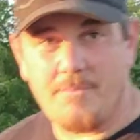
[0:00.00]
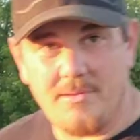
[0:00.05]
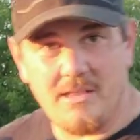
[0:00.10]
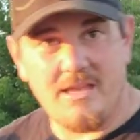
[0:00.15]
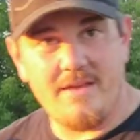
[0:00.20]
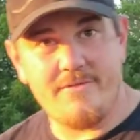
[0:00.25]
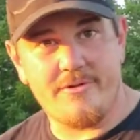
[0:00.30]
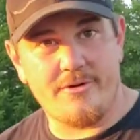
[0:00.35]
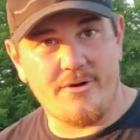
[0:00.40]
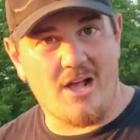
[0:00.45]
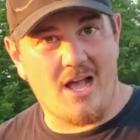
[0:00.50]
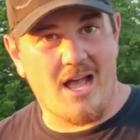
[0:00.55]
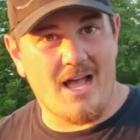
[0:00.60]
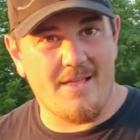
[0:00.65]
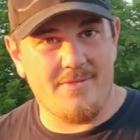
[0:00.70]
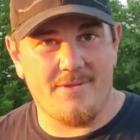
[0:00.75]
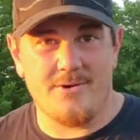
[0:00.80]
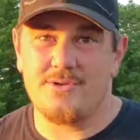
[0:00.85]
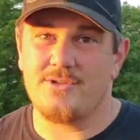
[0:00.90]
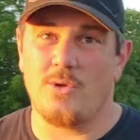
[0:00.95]
believe it or
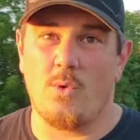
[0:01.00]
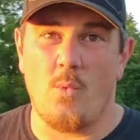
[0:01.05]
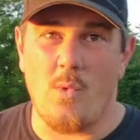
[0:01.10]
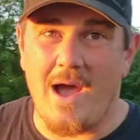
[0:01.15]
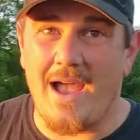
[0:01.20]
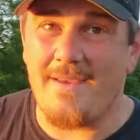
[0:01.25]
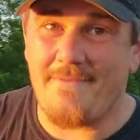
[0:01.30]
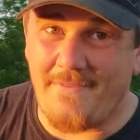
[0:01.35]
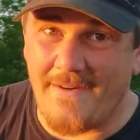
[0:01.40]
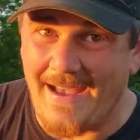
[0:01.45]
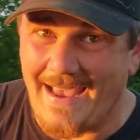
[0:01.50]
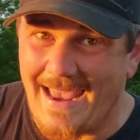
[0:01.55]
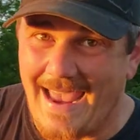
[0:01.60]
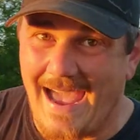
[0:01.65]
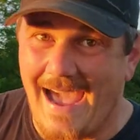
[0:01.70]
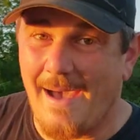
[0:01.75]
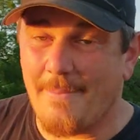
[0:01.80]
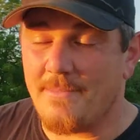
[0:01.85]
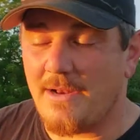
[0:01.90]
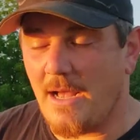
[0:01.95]
not, there's a Wi-Fi
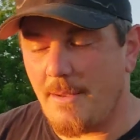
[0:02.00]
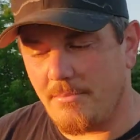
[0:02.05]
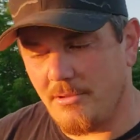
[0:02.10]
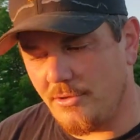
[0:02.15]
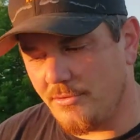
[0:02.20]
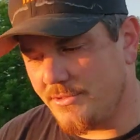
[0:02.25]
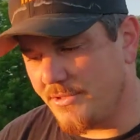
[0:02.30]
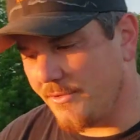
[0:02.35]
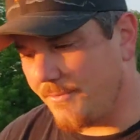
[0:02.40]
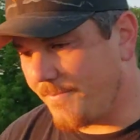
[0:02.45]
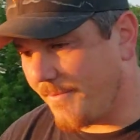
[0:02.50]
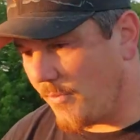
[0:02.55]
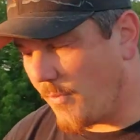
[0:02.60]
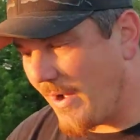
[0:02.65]
app, not Bluetooth, but